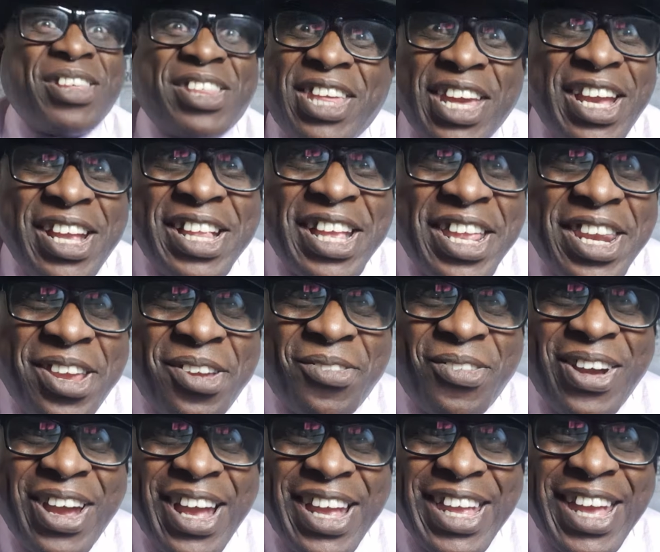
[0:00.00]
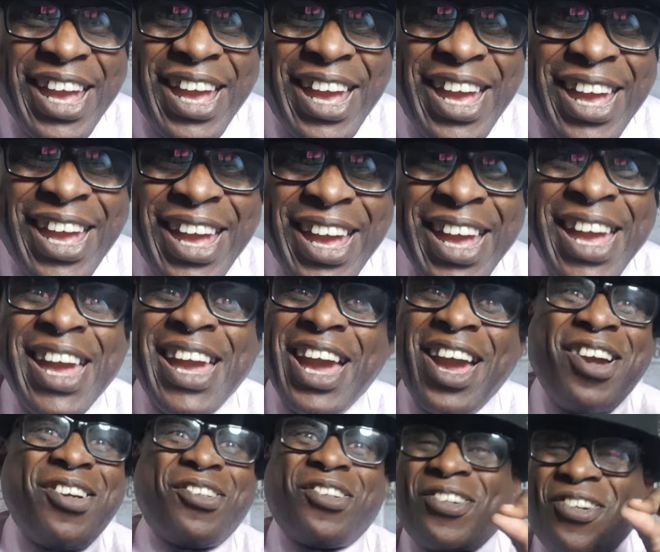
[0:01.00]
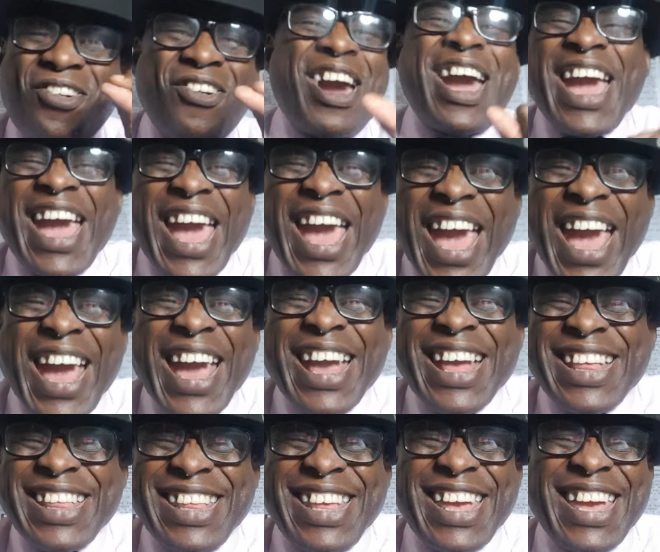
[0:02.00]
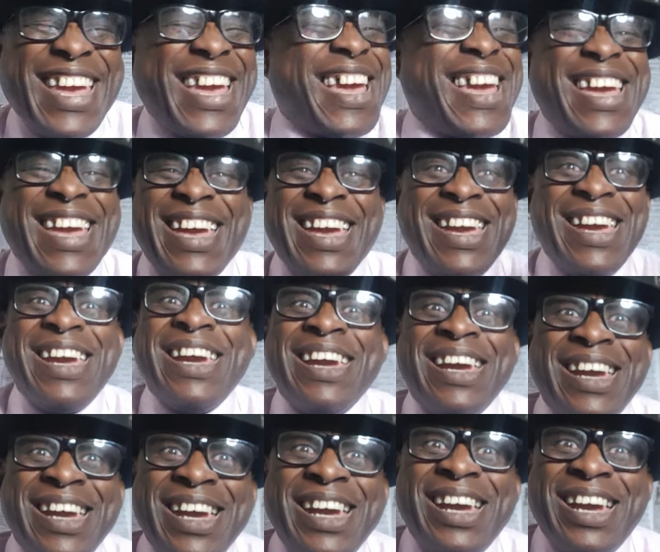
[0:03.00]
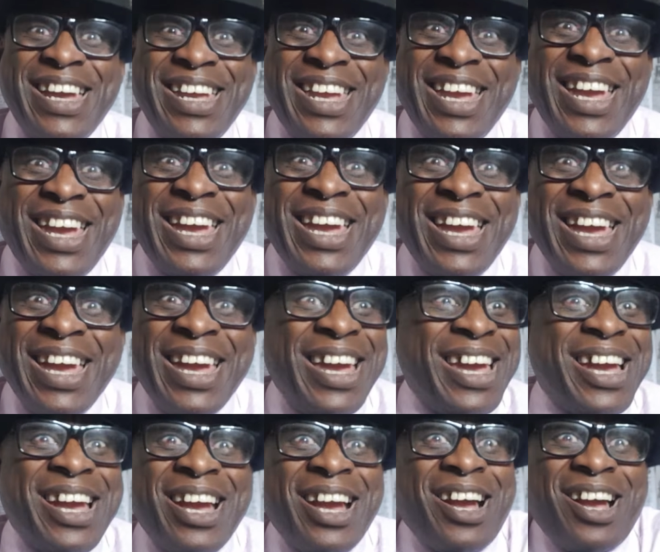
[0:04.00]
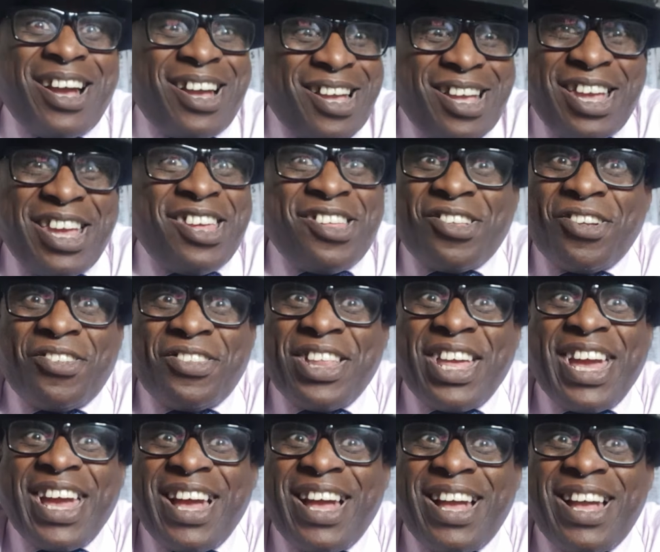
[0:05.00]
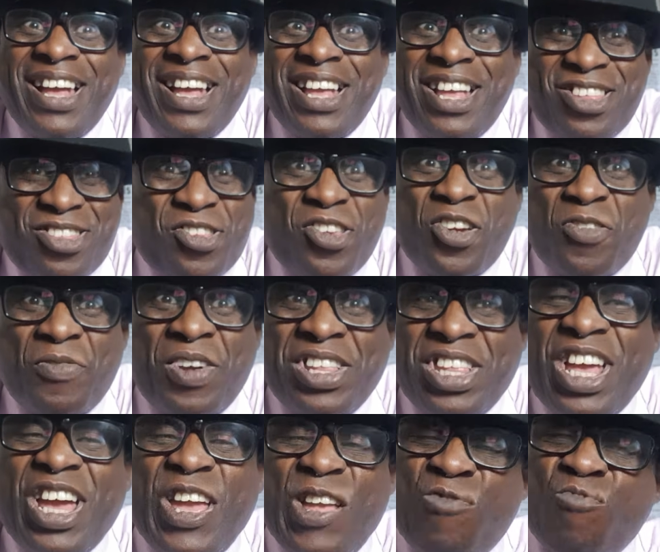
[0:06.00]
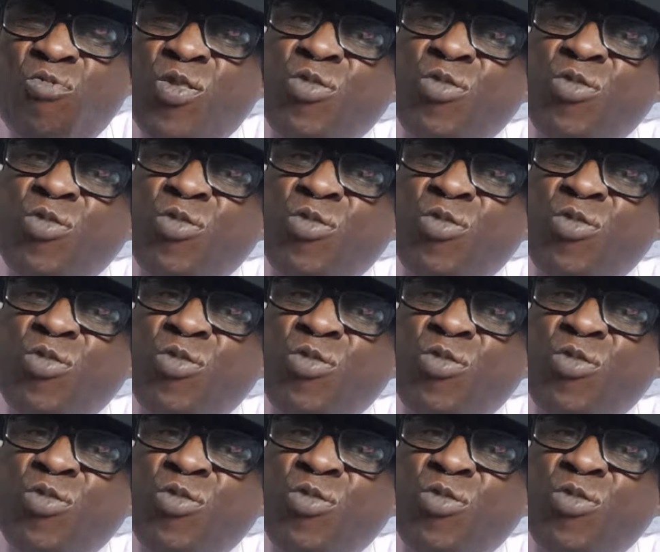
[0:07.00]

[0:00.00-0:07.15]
seen anywhere, yeah. And Crash, yeah. He's not there. It's doing my night.